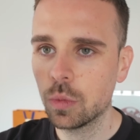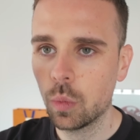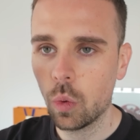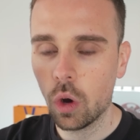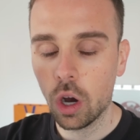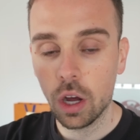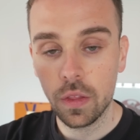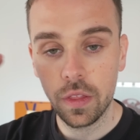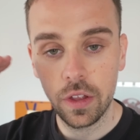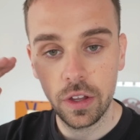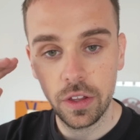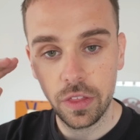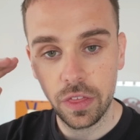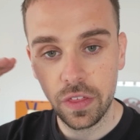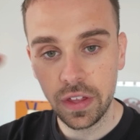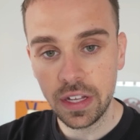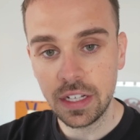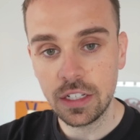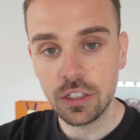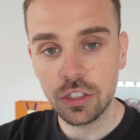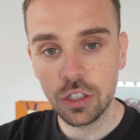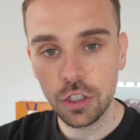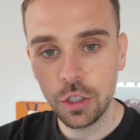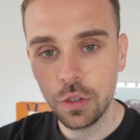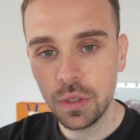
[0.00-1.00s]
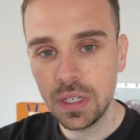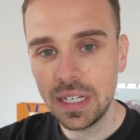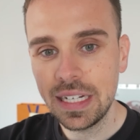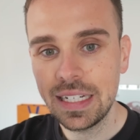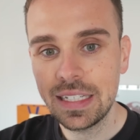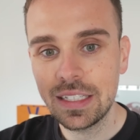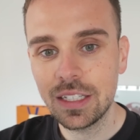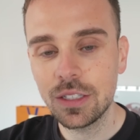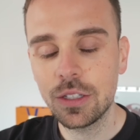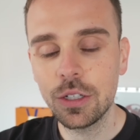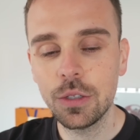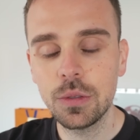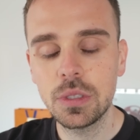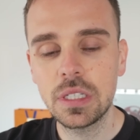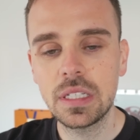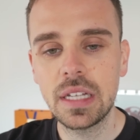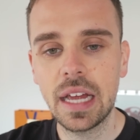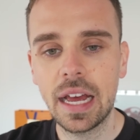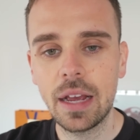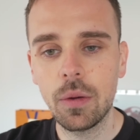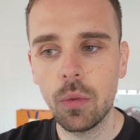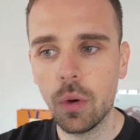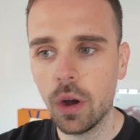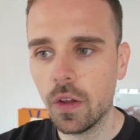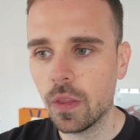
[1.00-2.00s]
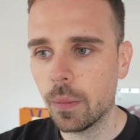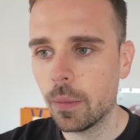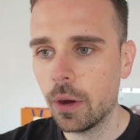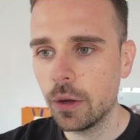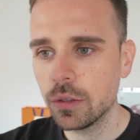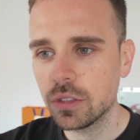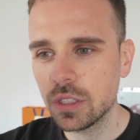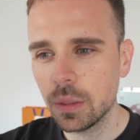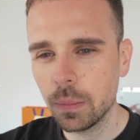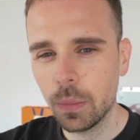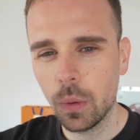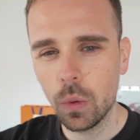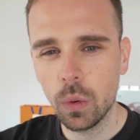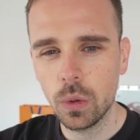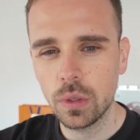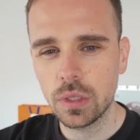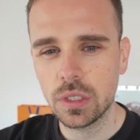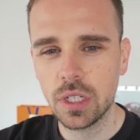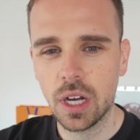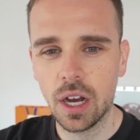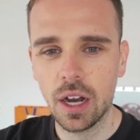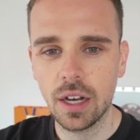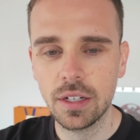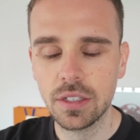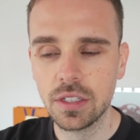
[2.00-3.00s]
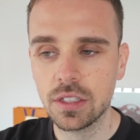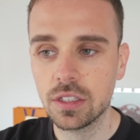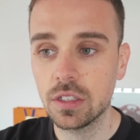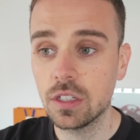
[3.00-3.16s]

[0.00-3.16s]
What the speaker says: What are the things that you need to do today? What are the most important tasks?